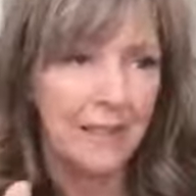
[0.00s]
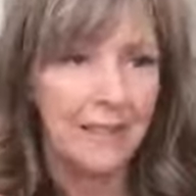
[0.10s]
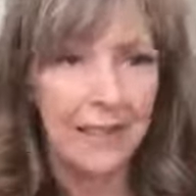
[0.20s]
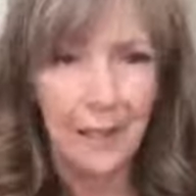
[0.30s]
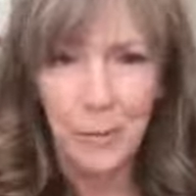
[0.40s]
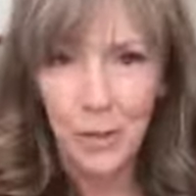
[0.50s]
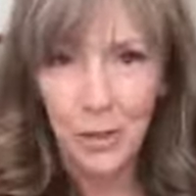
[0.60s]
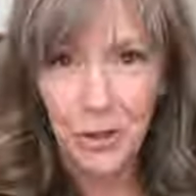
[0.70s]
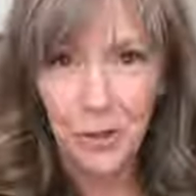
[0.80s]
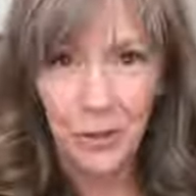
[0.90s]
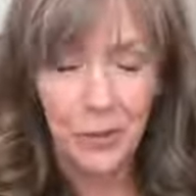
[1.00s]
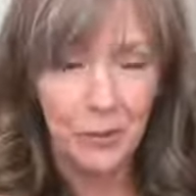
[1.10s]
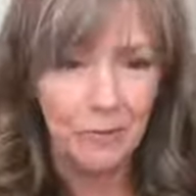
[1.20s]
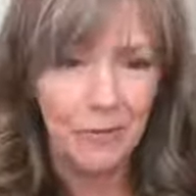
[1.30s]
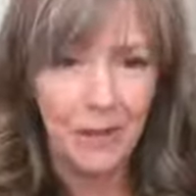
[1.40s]
camera shoots
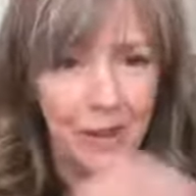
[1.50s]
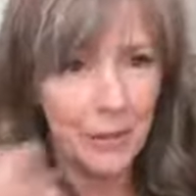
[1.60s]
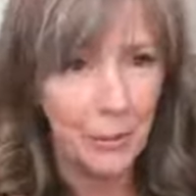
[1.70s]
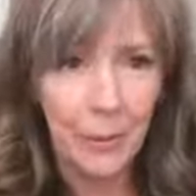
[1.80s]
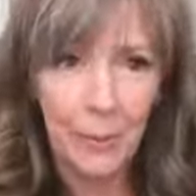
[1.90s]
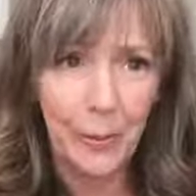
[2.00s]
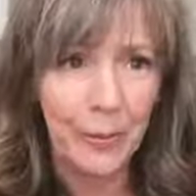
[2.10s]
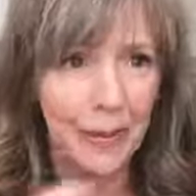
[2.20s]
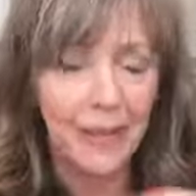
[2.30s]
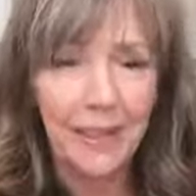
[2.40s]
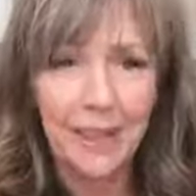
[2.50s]
with lots of people,